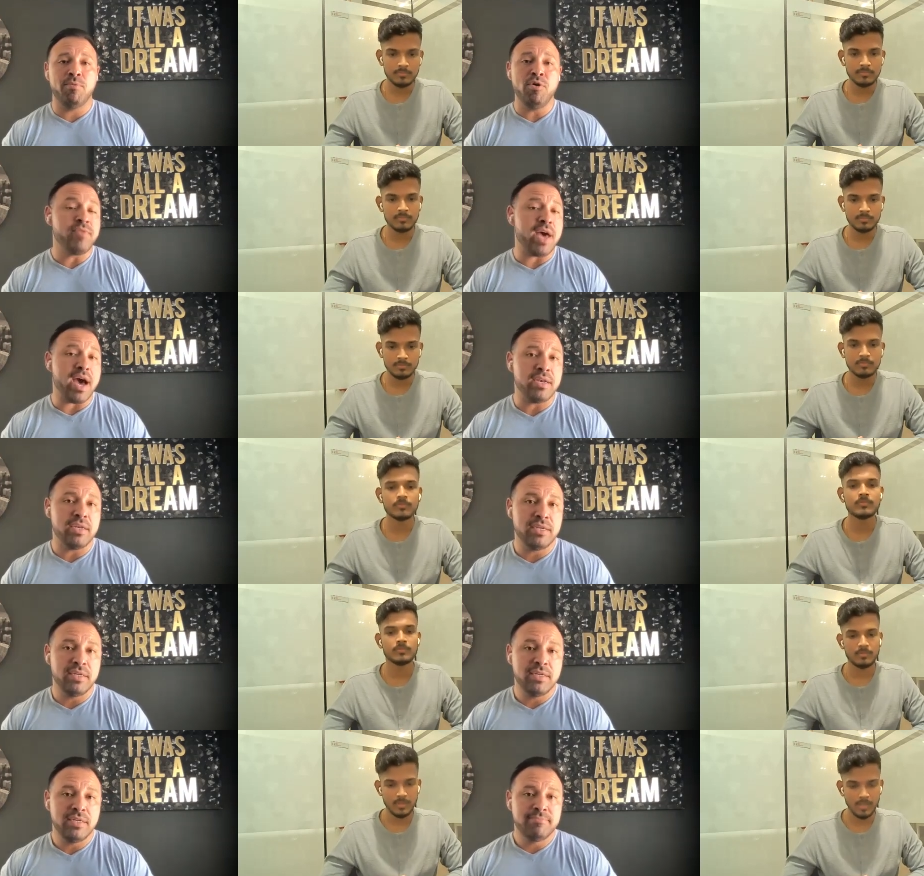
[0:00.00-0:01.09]
Speaker 1: remove that.
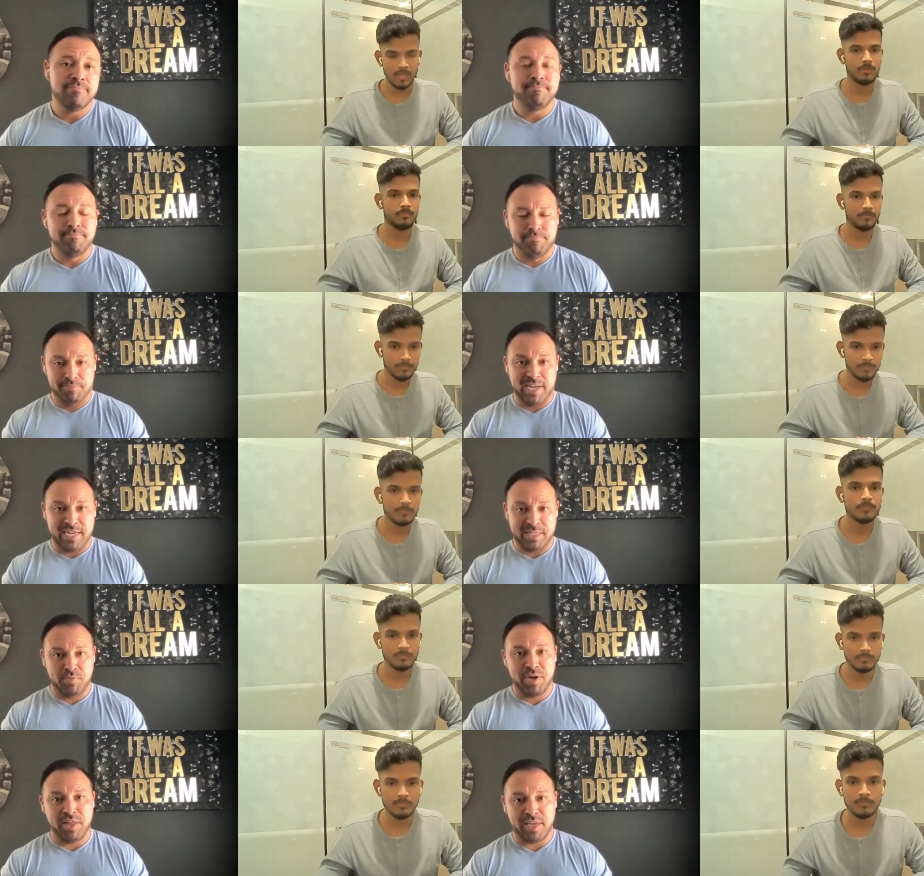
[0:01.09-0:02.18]
Yeah,
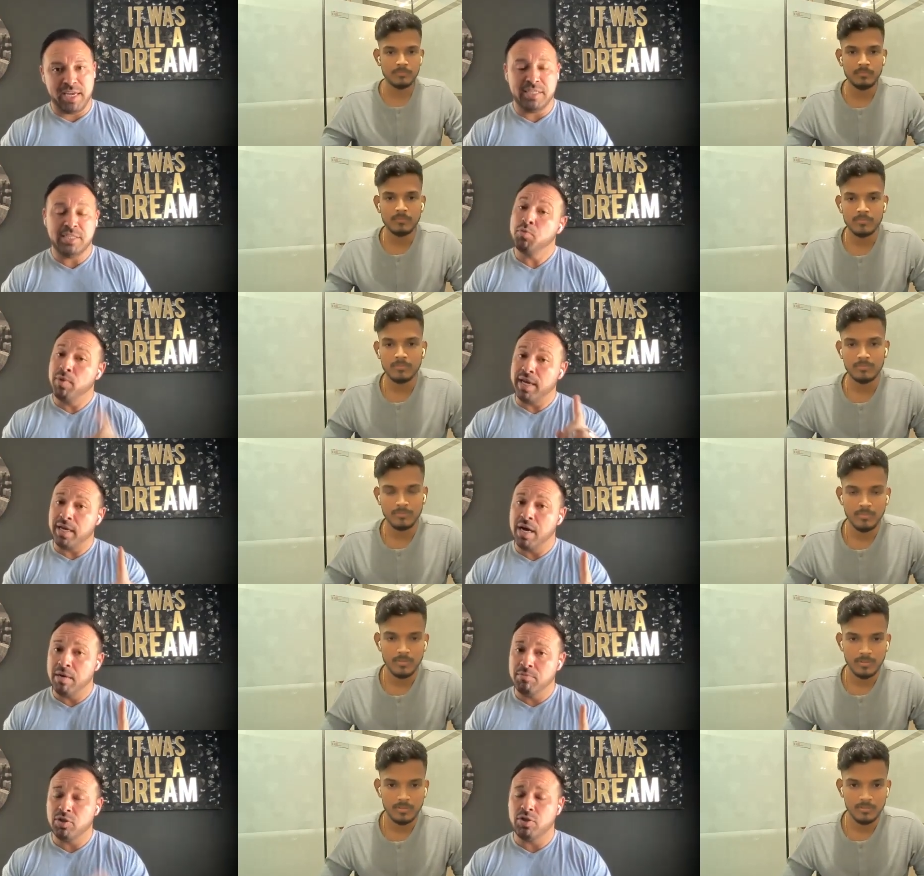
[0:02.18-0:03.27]
that's one of the cases when it
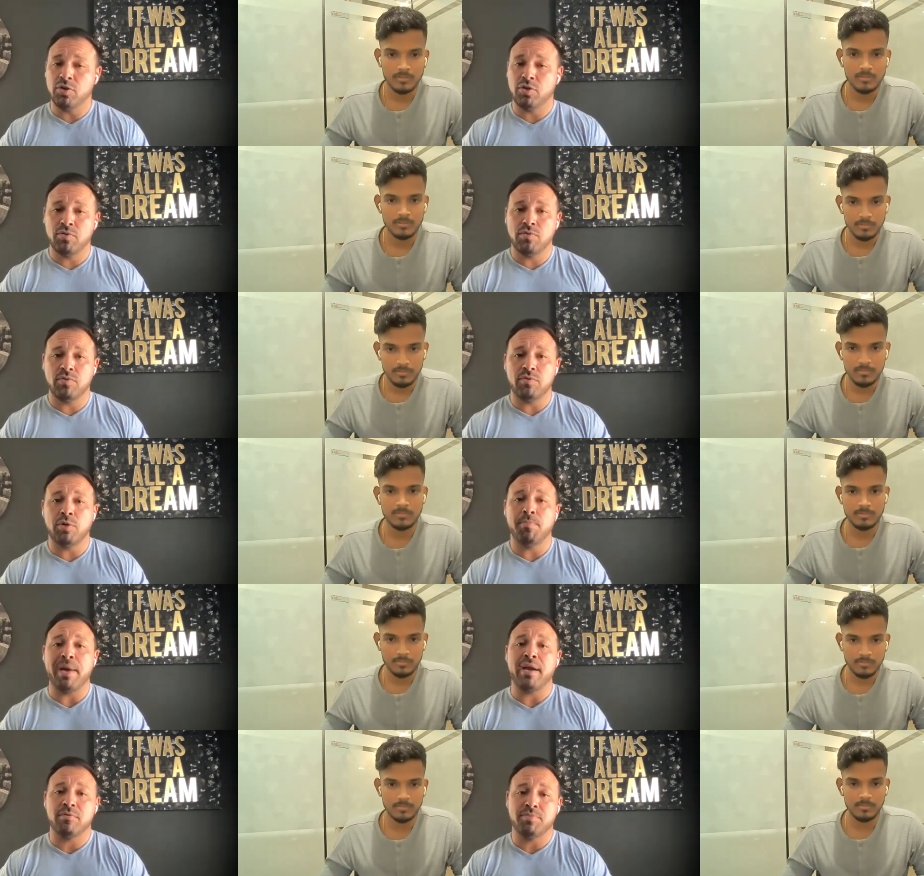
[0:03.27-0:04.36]
comes to to
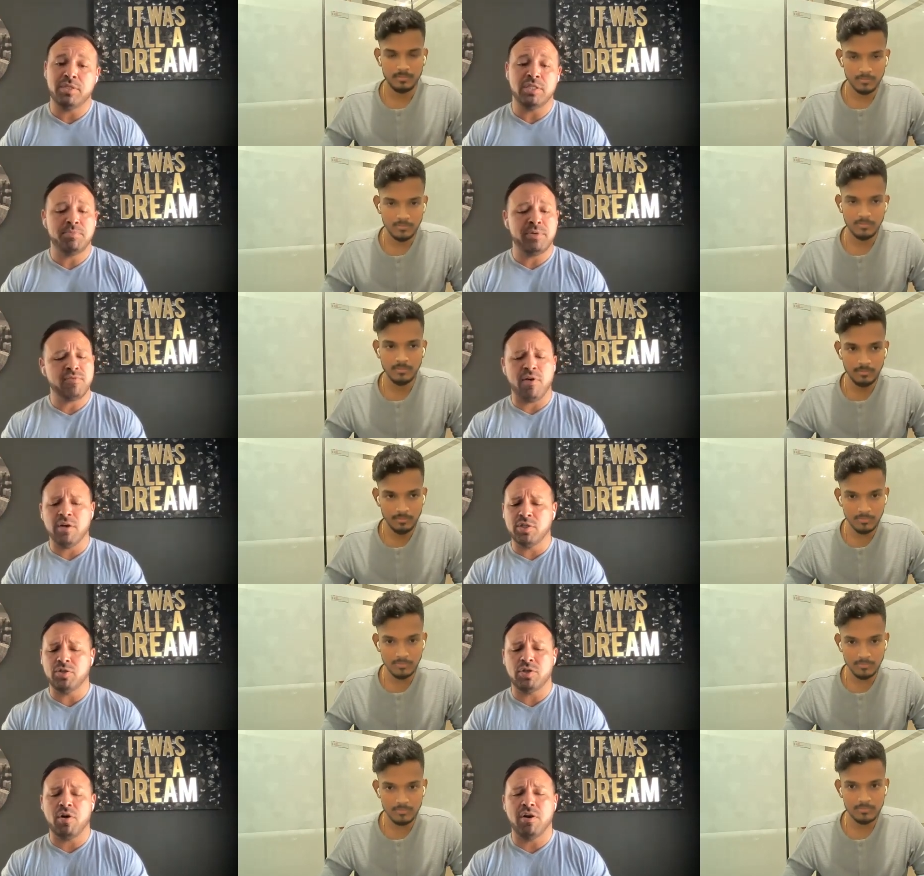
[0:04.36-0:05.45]
bankruptcies. But as far
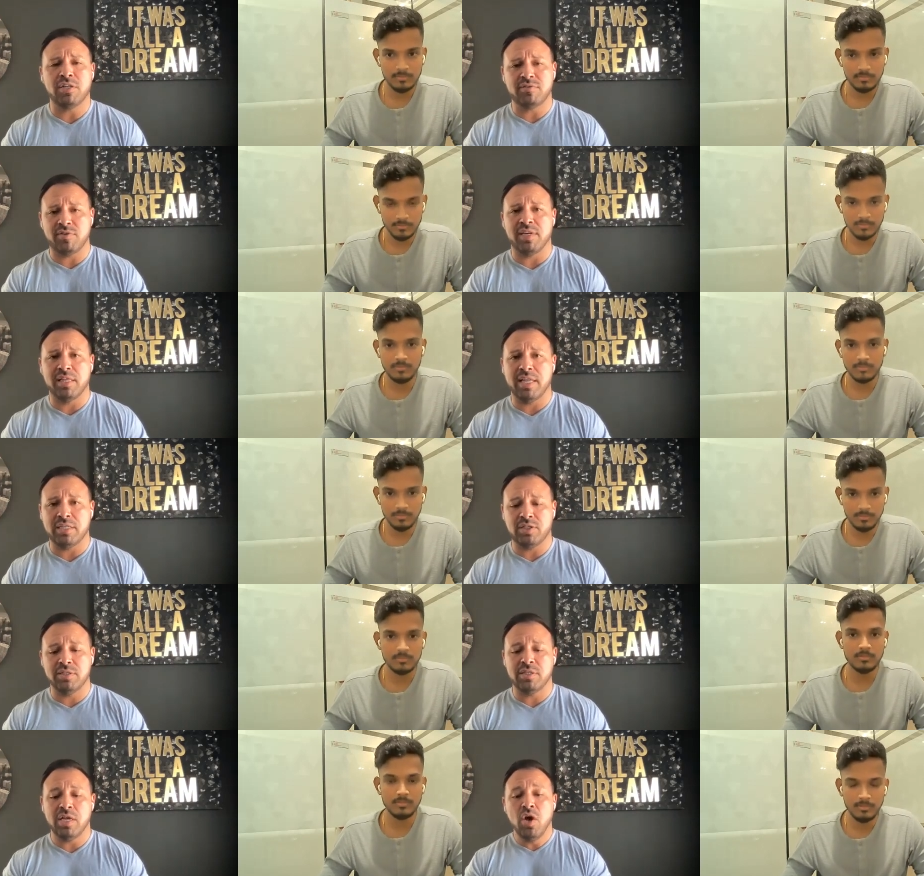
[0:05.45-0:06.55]
as your charge offs and
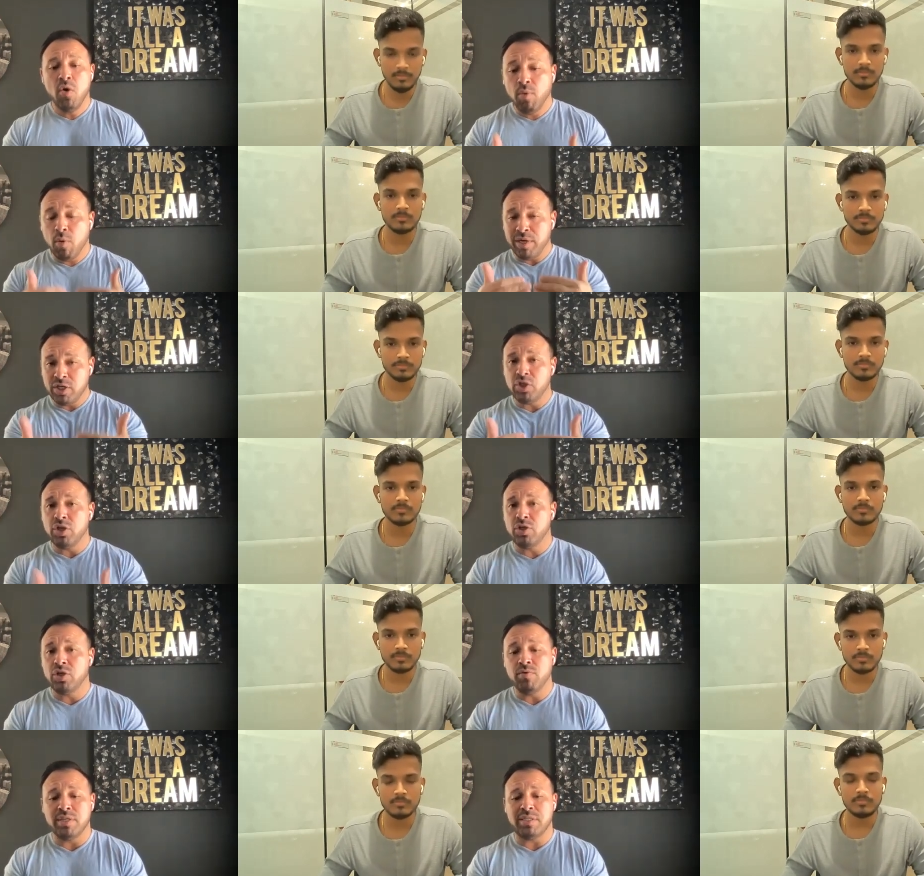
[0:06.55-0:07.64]
collections, what we
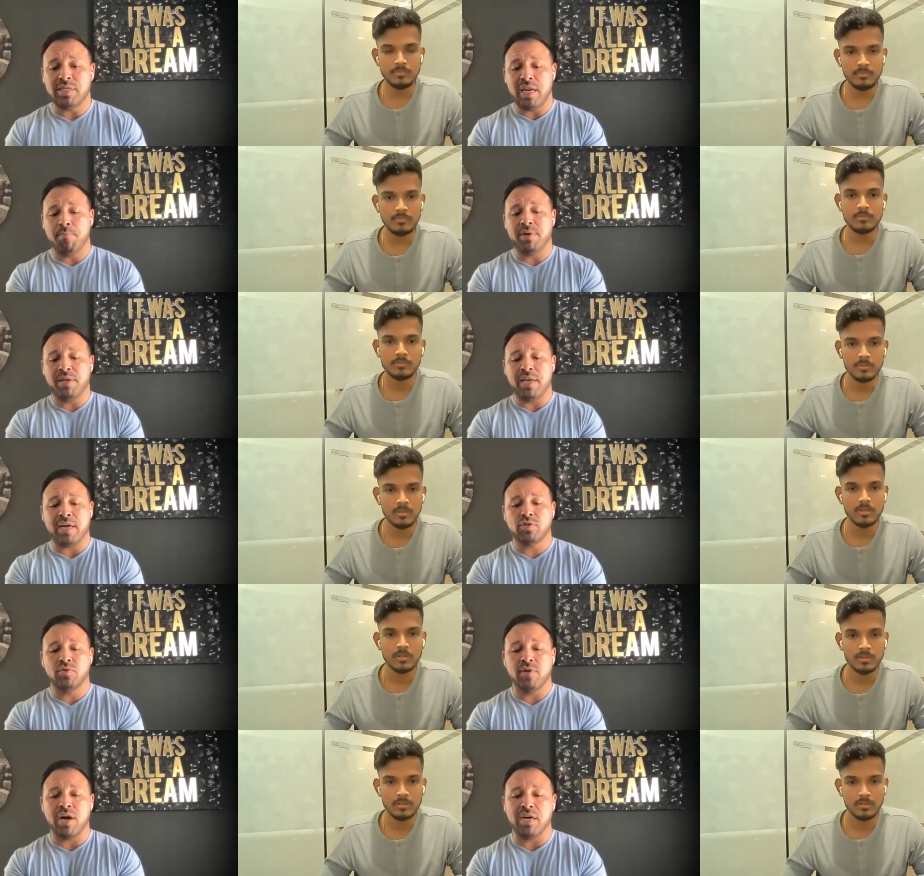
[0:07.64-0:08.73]
should do is set up an
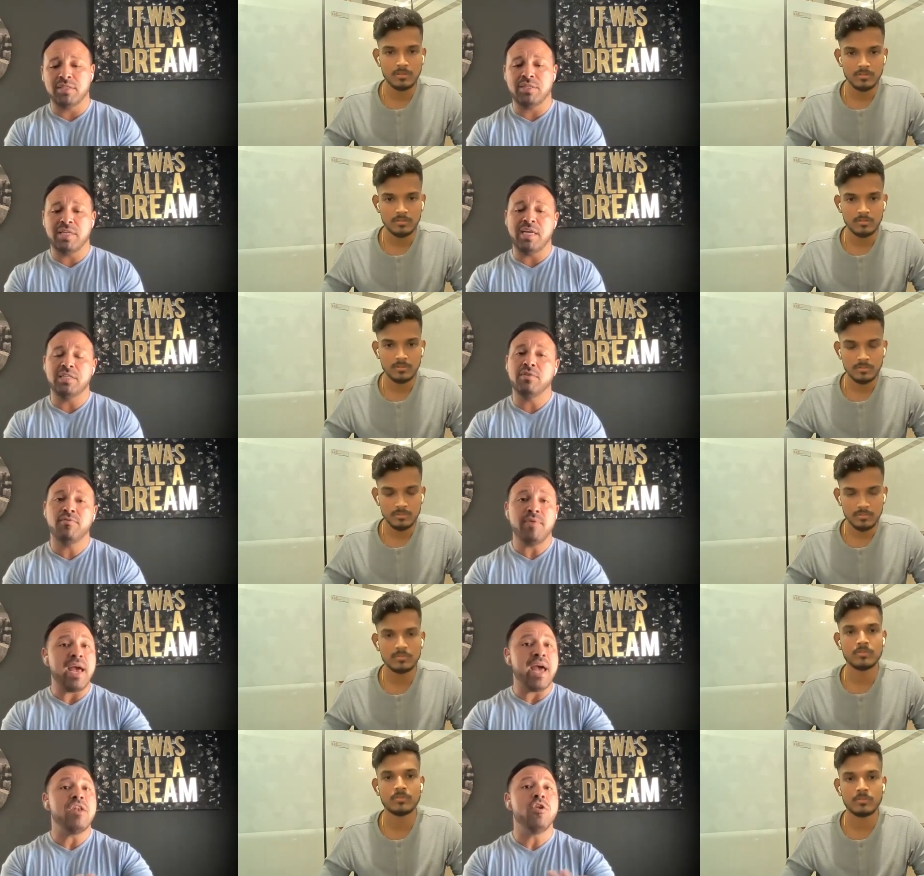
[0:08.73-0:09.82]
actual consultation
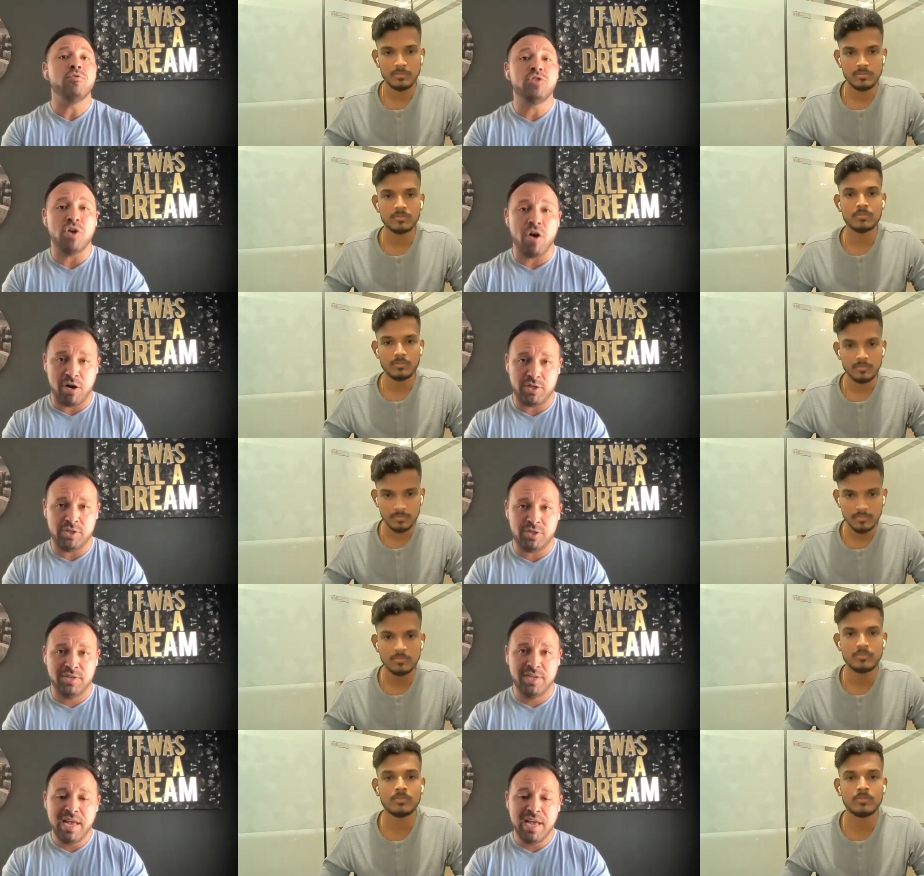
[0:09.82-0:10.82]
at no charge.